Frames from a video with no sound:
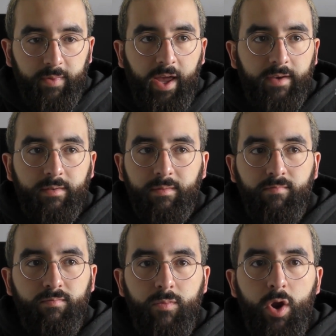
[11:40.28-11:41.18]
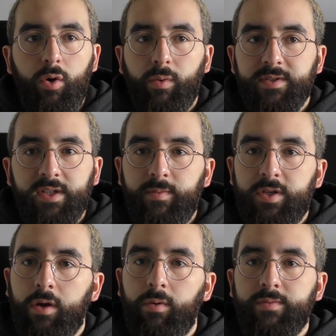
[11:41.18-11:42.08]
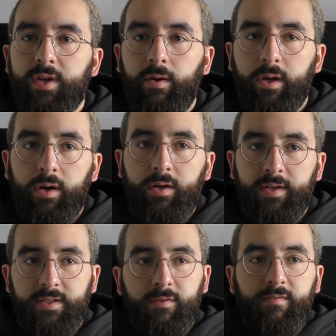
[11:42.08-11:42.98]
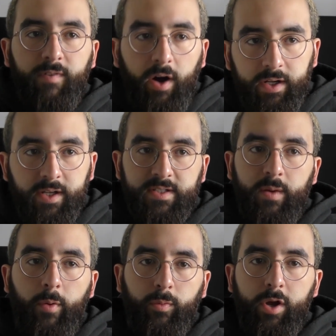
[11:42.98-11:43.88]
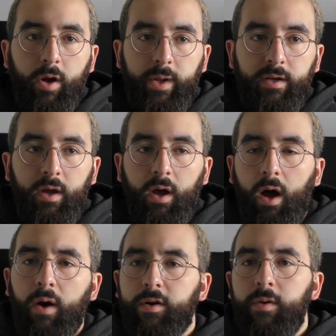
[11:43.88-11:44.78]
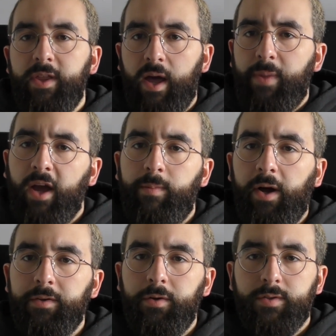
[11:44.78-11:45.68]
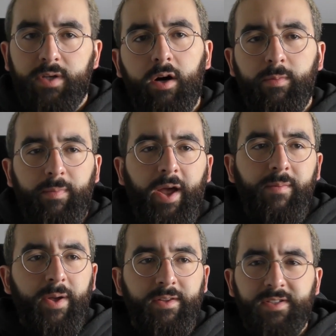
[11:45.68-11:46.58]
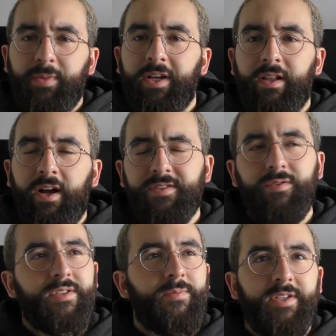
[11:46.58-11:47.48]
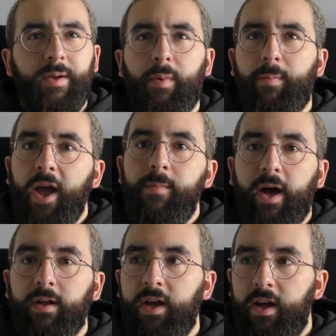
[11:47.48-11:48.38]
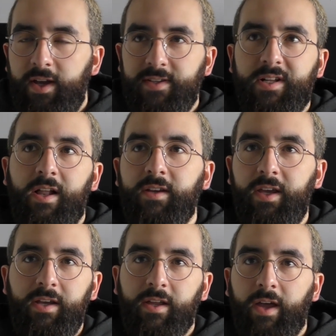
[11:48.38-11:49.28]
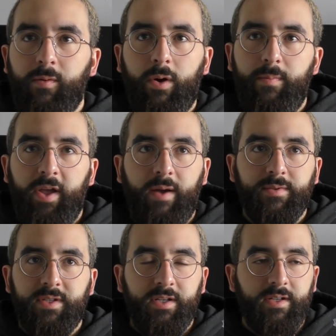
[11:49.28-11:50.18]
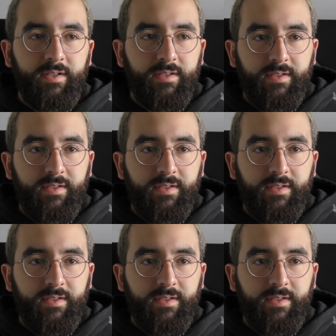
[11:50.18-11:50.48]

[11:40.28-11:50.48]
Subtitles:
And no one seemed to know what was going on until finally someone would comment, oh, it could be that PayPal news. Oh, but PayPal is a bit, I saw someone say, but PayPal is clunky and they won't be able to